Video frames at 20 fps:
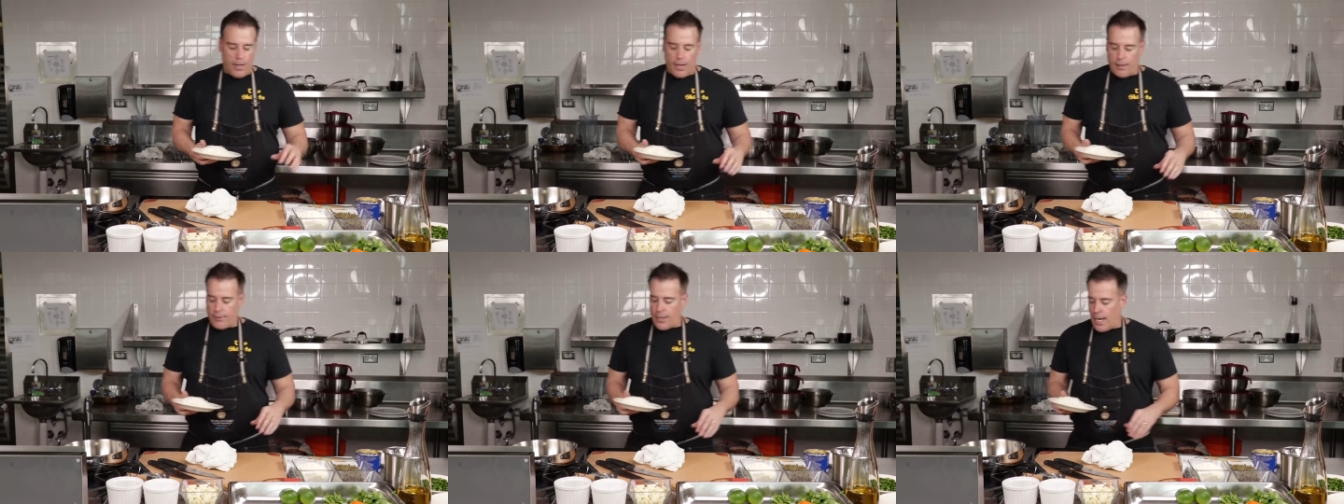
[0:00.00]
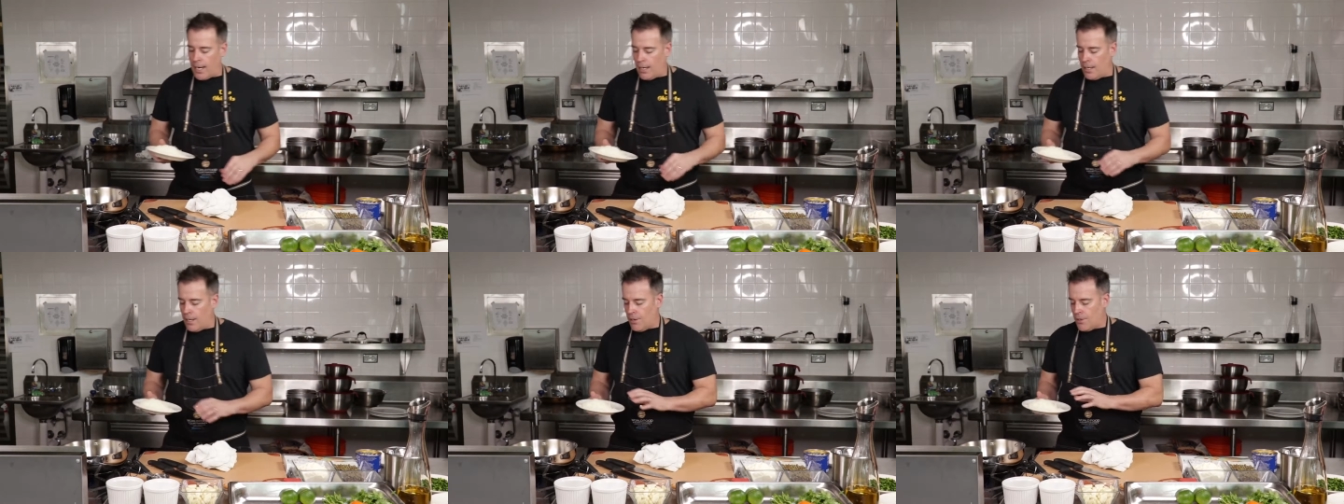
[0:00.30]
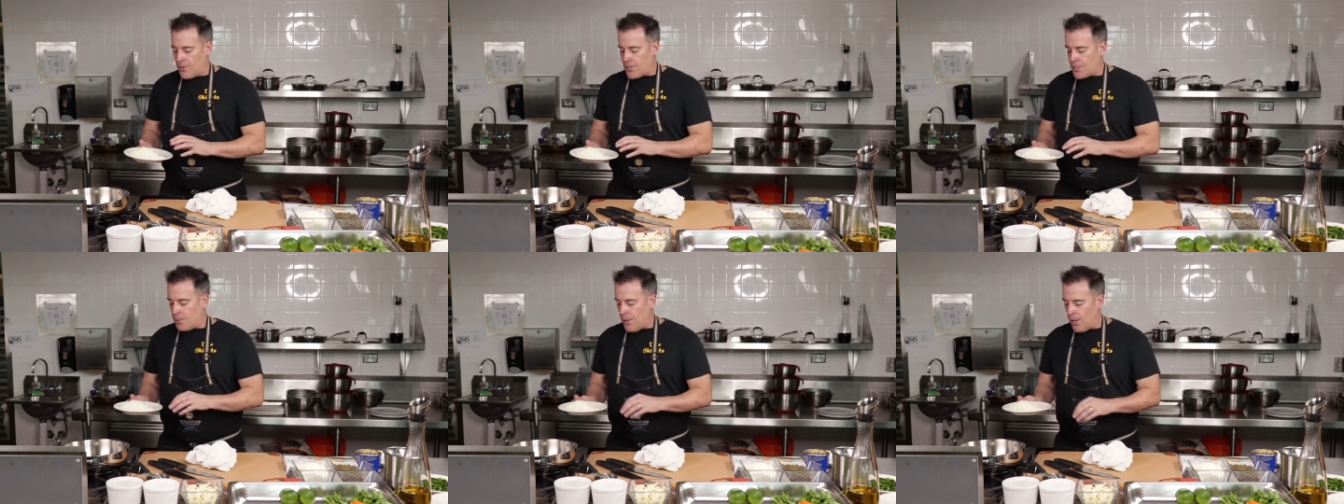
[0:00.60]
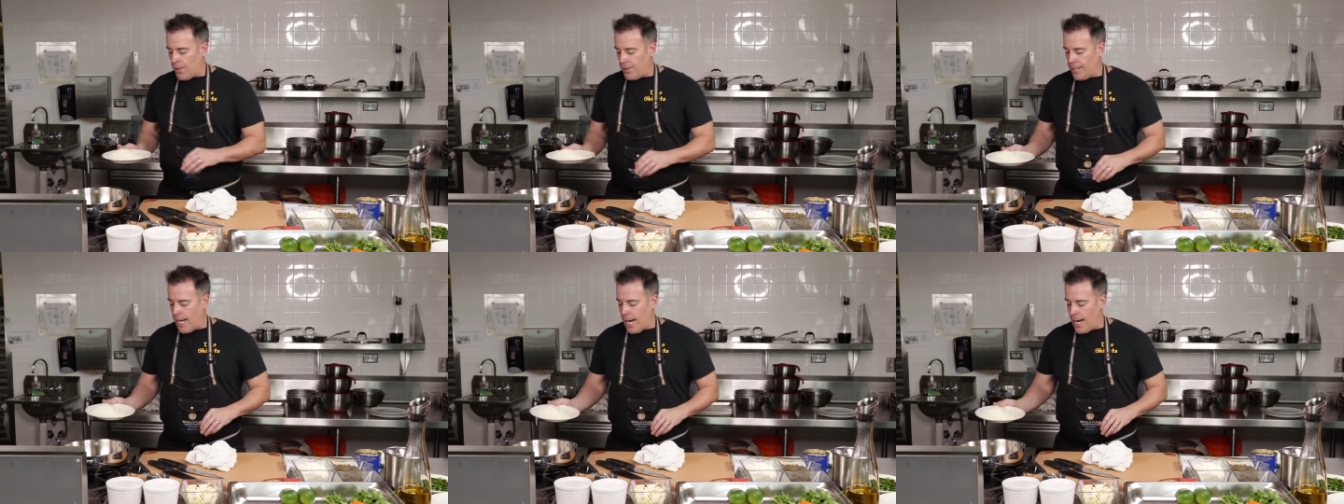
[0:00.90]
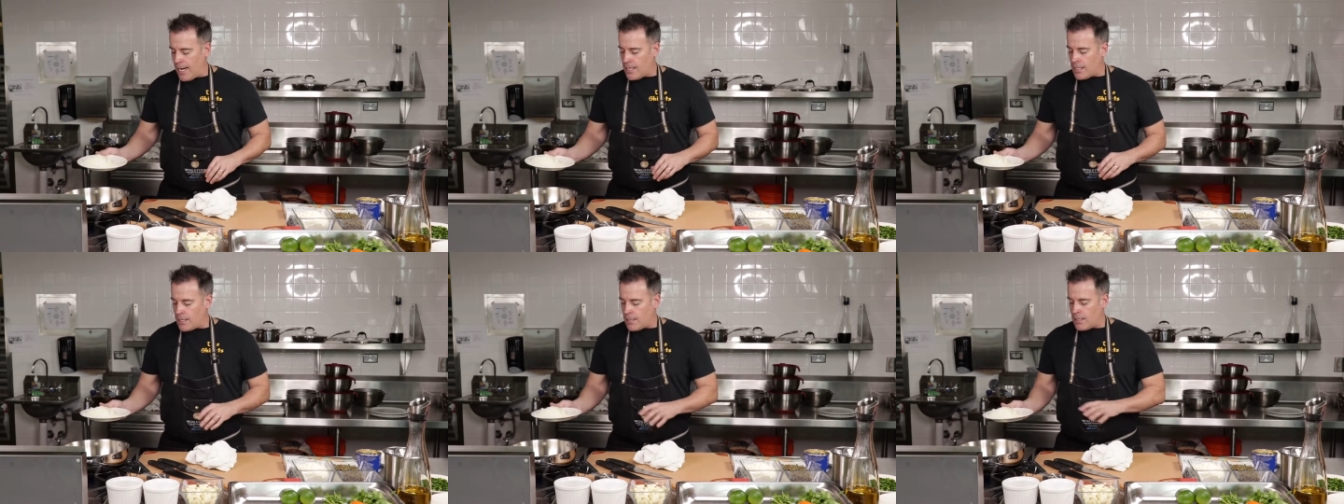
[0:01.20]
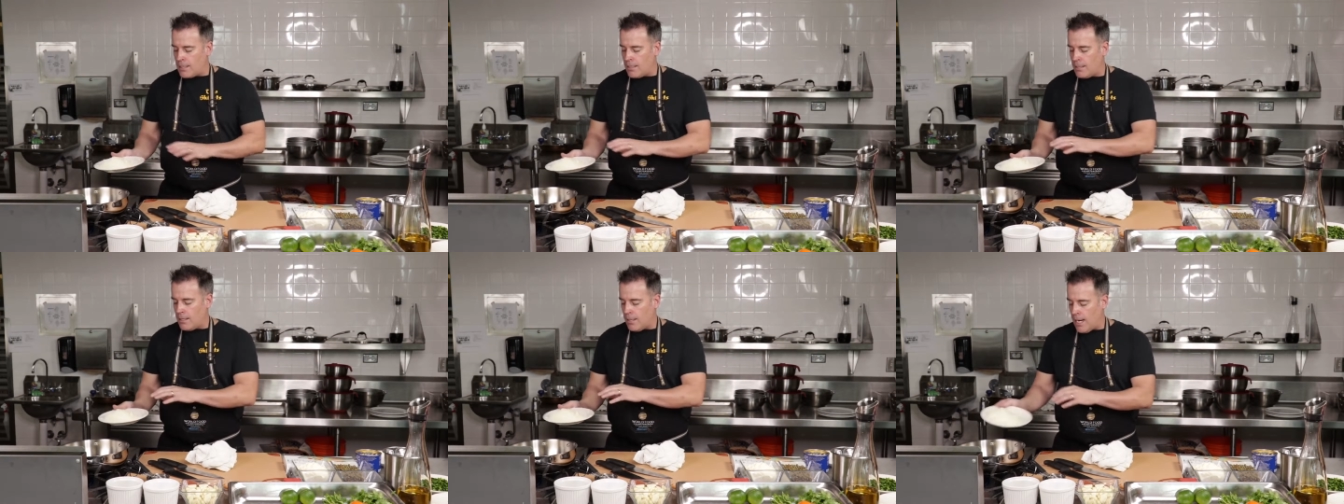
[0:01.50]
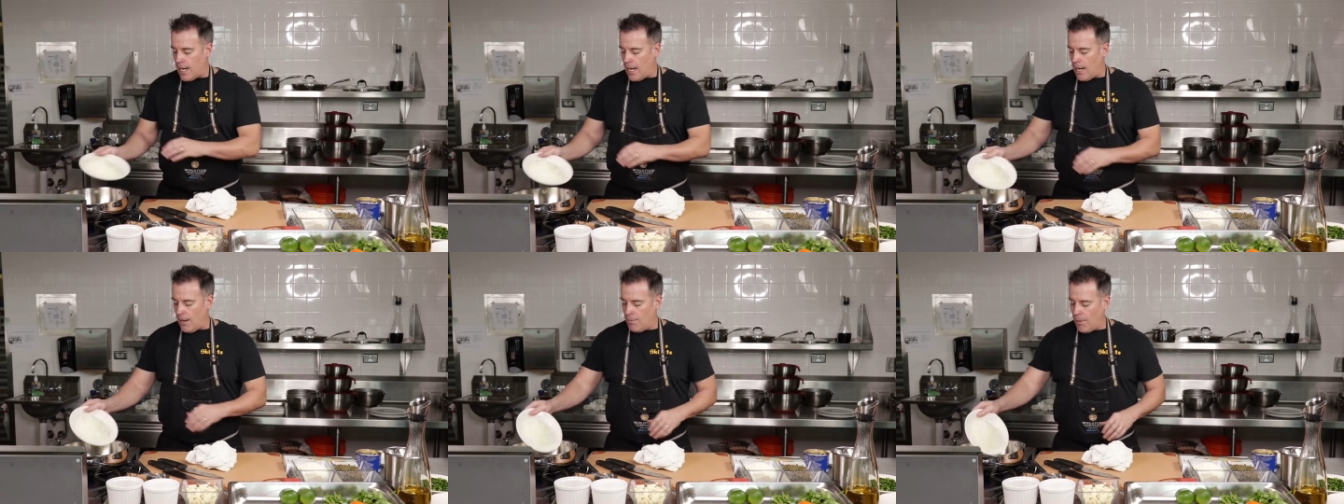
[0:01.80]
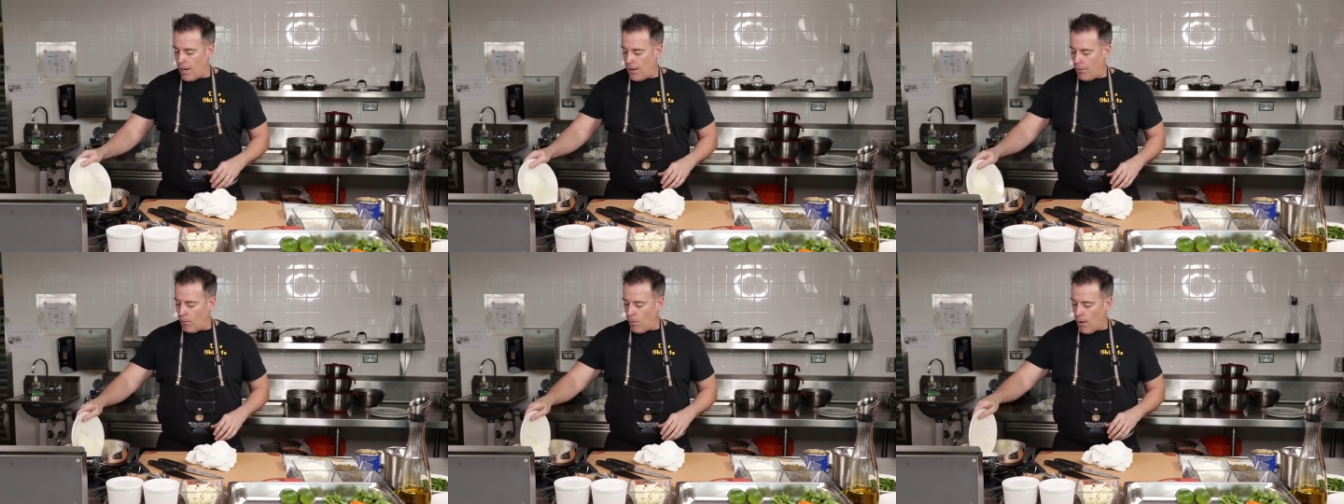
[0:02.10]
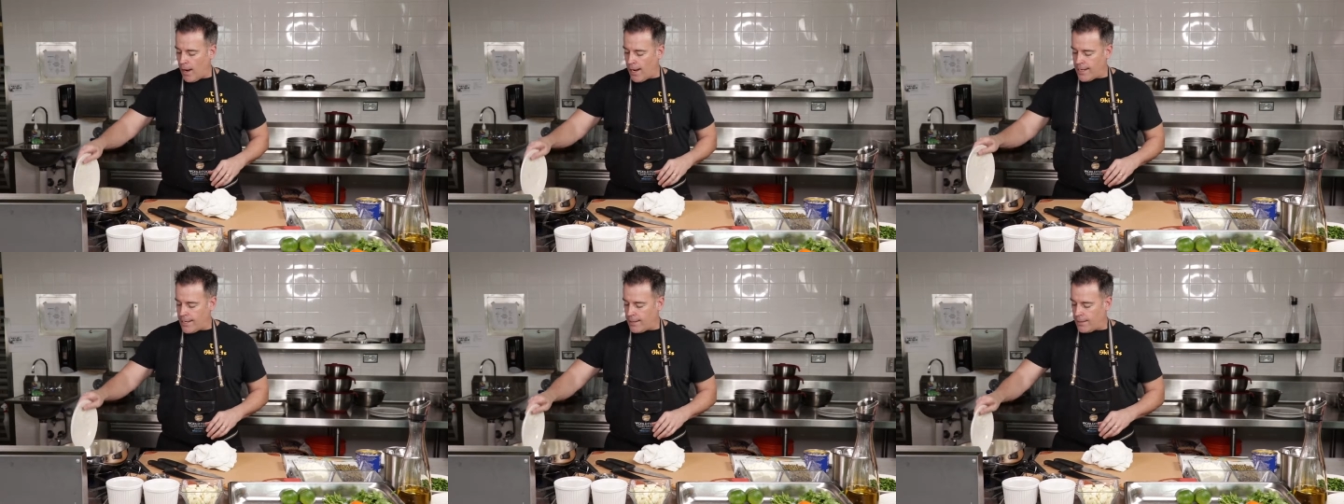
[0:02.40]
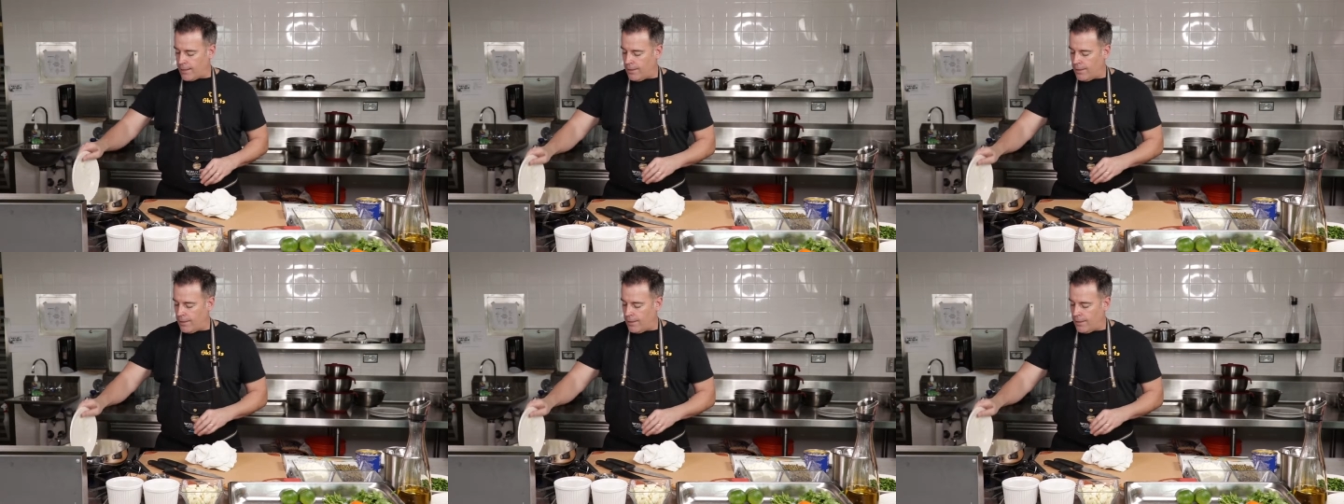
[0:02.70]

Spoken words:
I got it in a small dice. I have my white